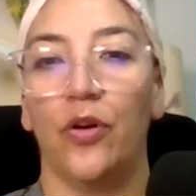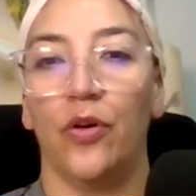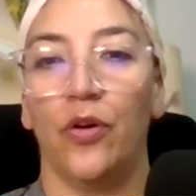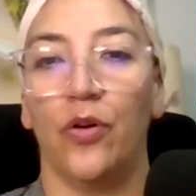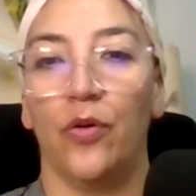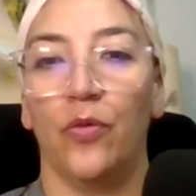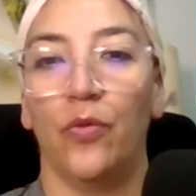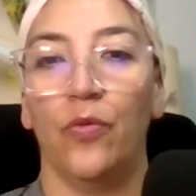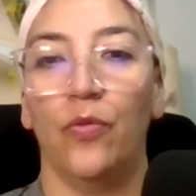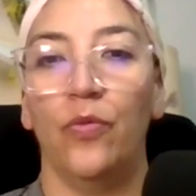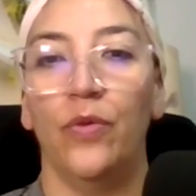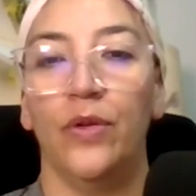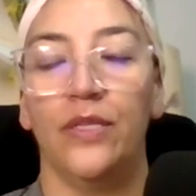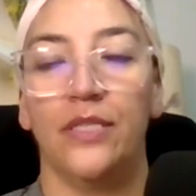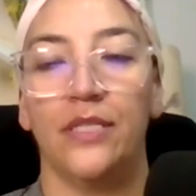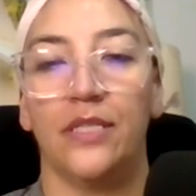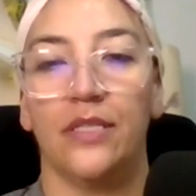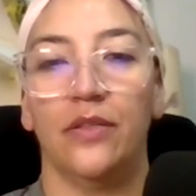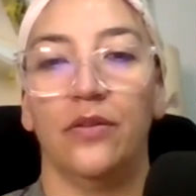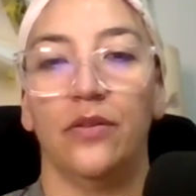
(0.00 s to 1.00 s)
or
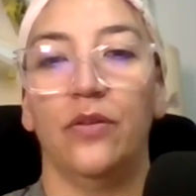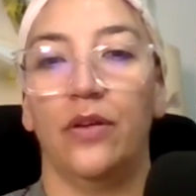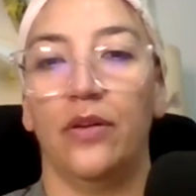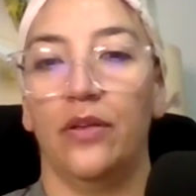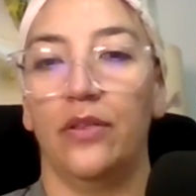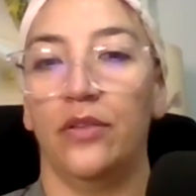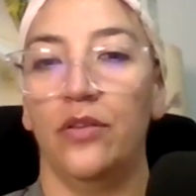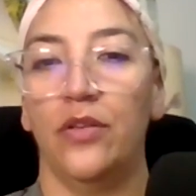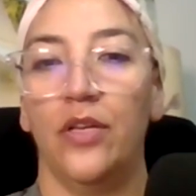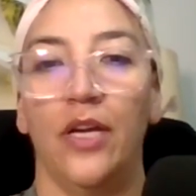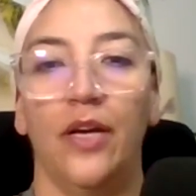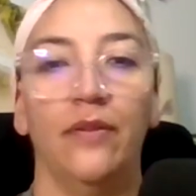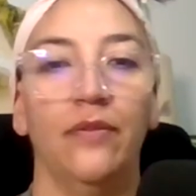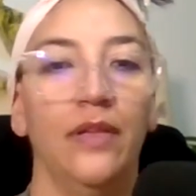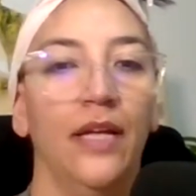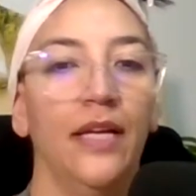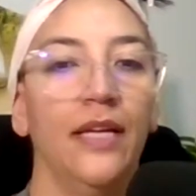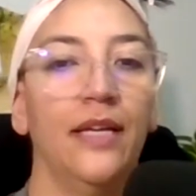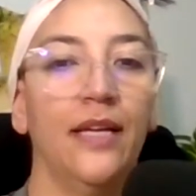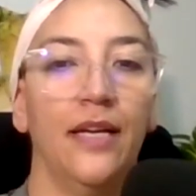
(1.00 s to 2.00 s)
what's do you have
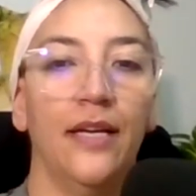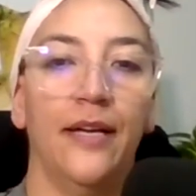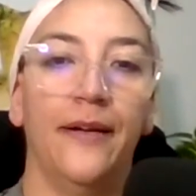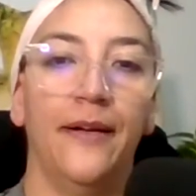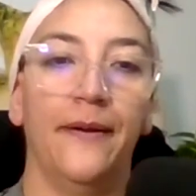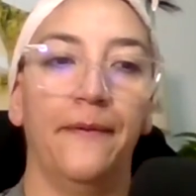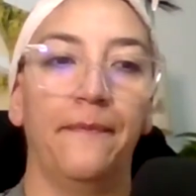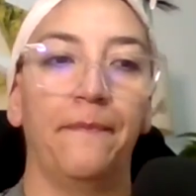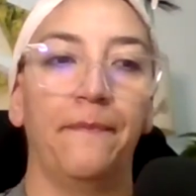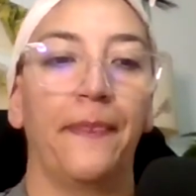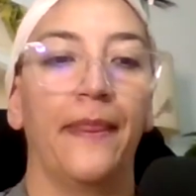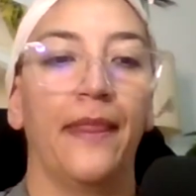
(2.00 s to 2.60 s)
like a,